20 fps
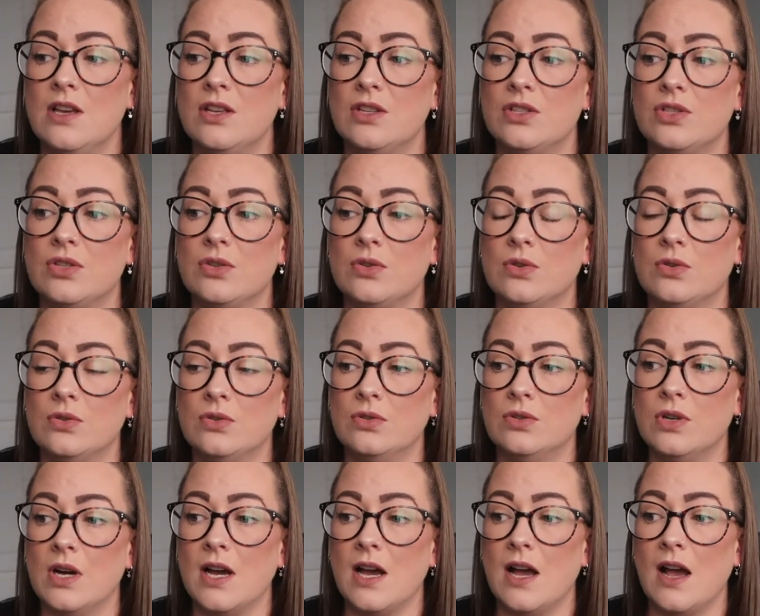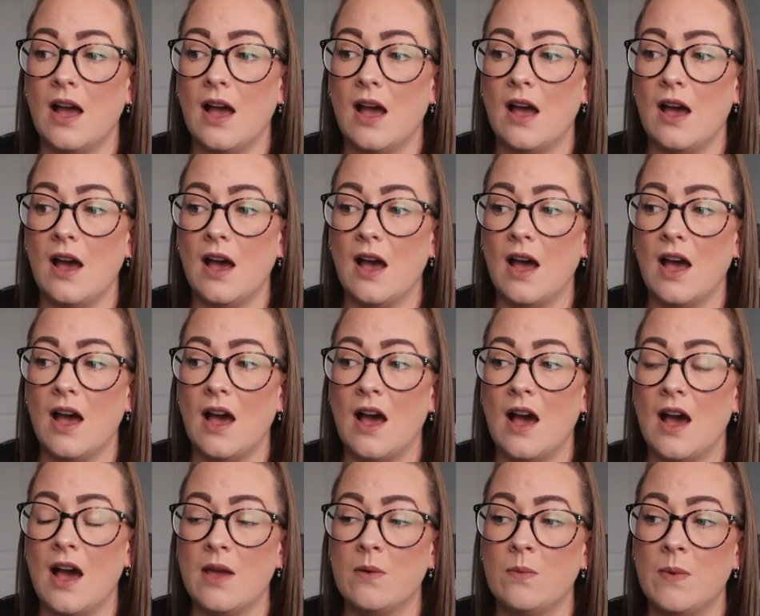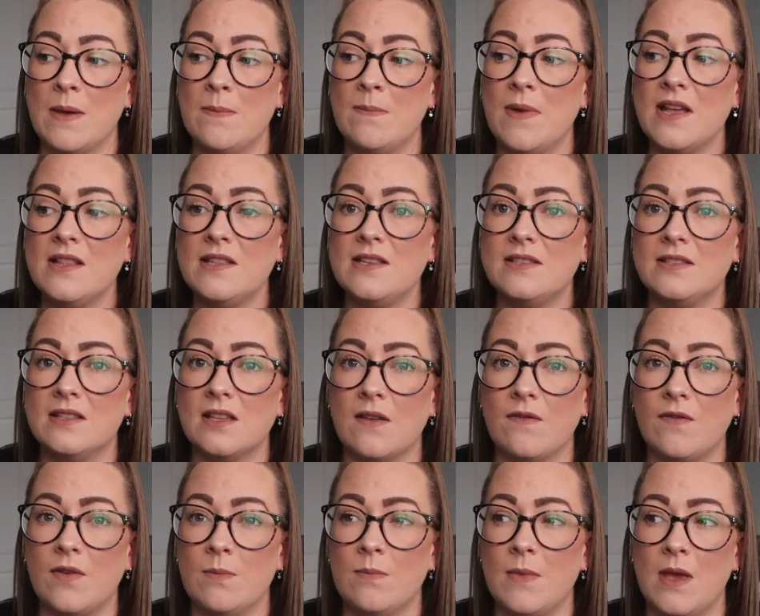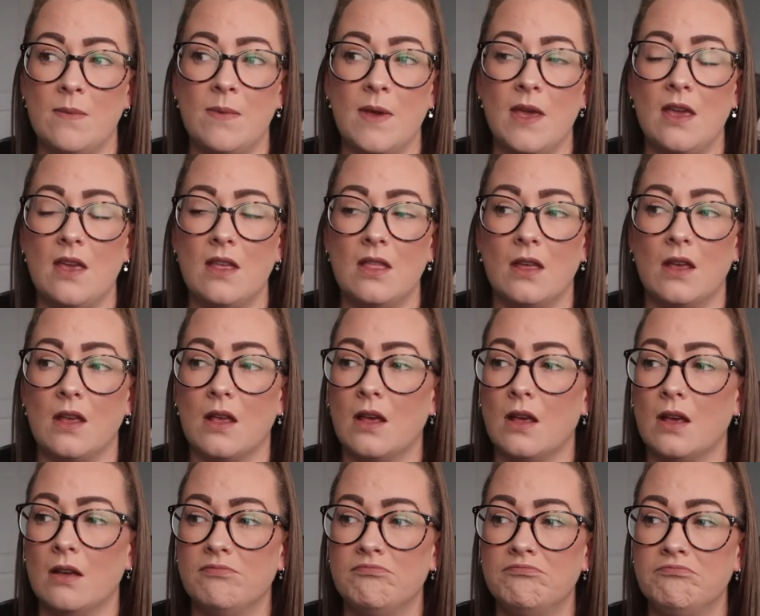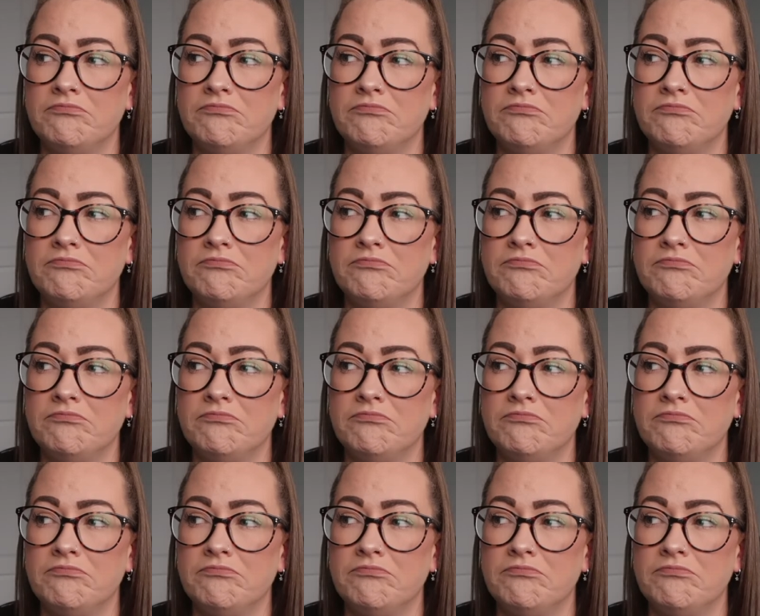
So I went back to sleep for maybe like